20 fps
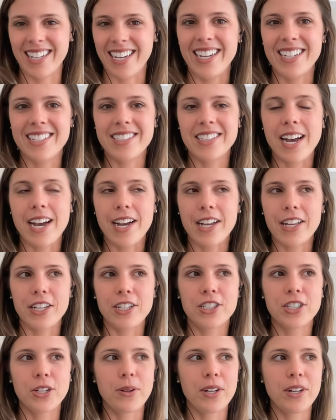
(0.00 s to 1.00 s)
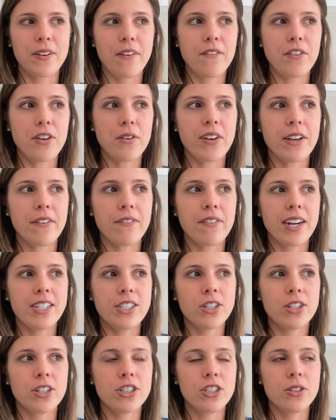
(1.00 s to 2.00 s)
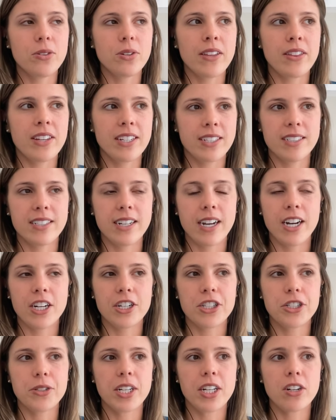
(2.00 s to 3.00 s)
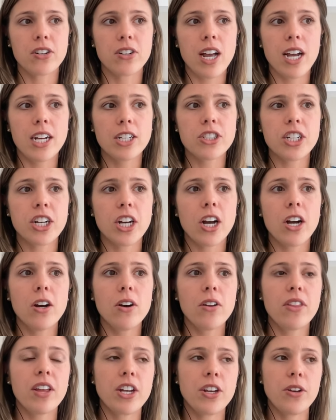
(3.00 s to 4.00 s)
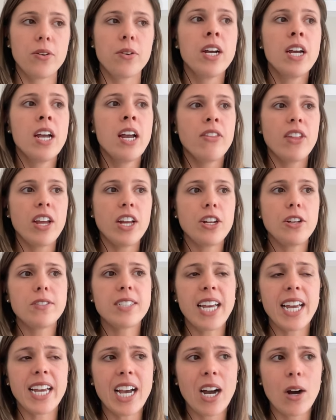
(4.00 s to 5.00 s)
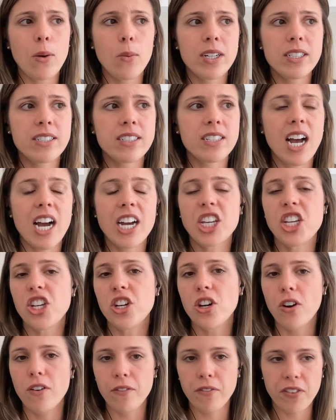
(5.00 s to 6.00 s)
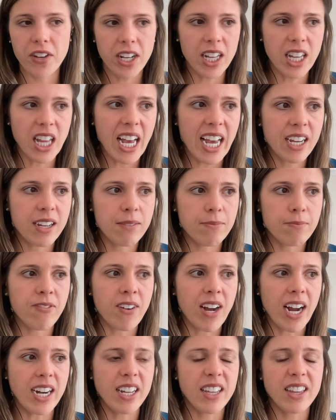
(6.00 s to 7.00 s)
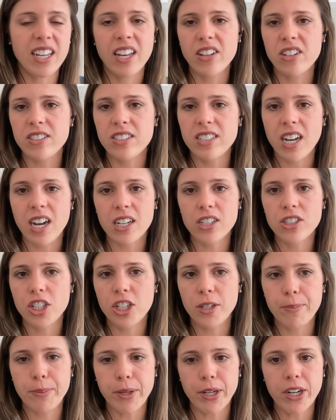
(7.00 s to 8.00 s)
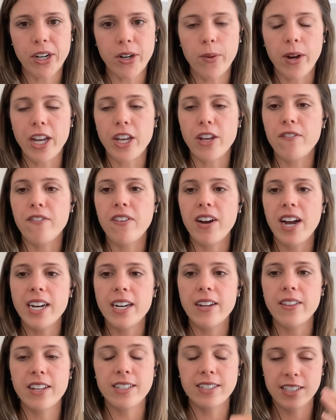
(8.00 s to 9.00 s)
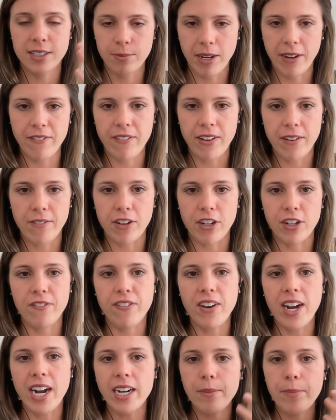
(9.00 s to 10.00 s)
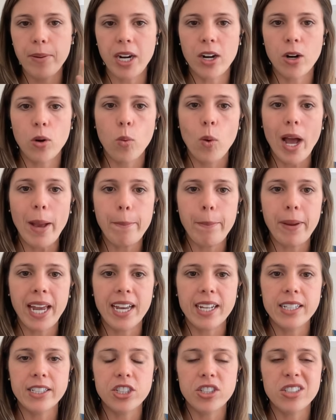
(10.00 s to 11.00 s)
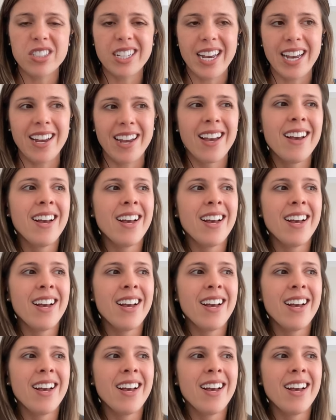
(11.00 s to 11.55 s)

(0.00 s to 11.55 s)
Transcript: Exactly. So if you if I told you this is how you're doing your laundry, oh, then you then you take out one sock. You don't feel like finding the other sock, so you put it away. You find this is my favorite. You find a pair of wet pants. You say,